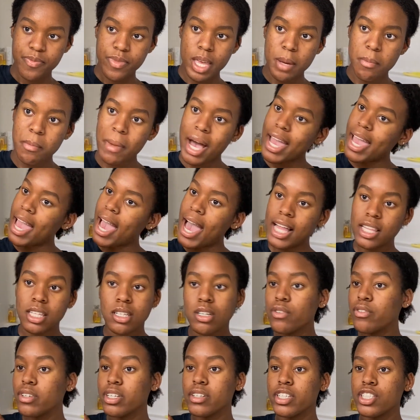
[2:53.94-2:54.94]
my
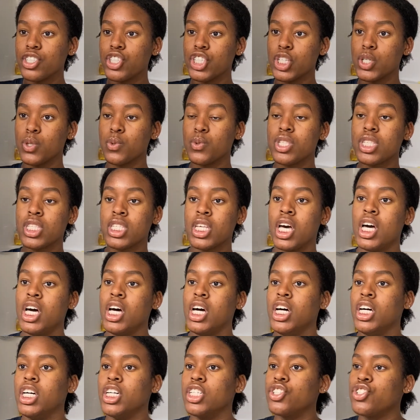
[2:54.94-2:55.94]
aloe vera juice
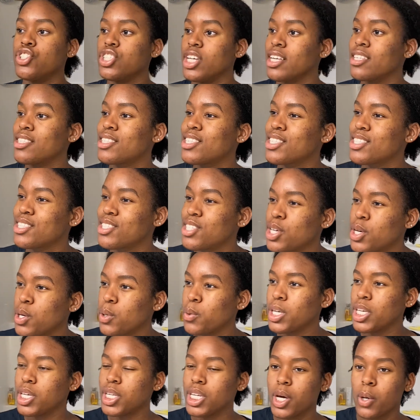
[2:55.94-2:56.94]
just to,
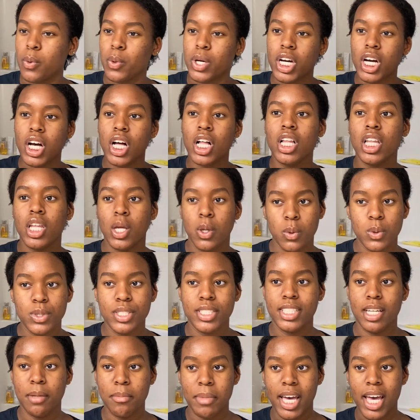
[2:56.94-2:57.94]
you know, close
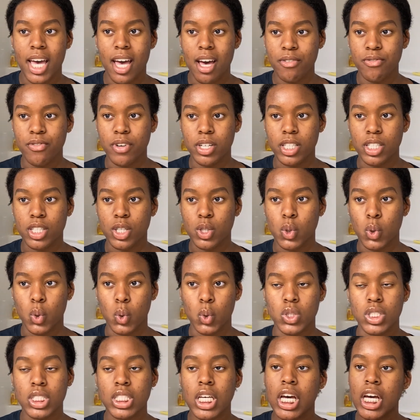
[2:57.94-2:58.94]
them hair
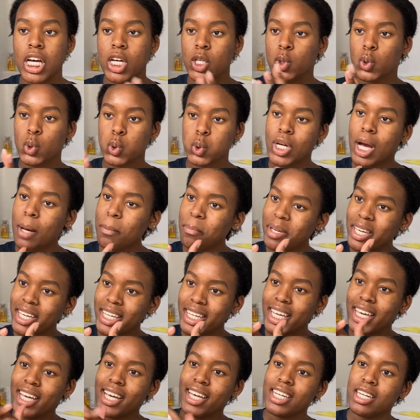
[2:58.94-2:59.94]
follicles,
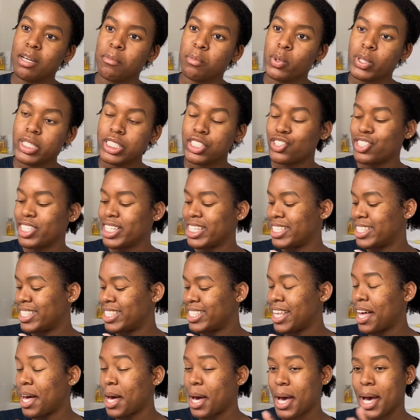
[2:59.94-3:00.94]
trapping the moisture
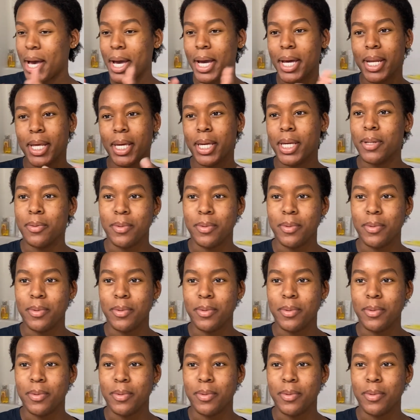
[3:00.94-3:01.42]
inside, you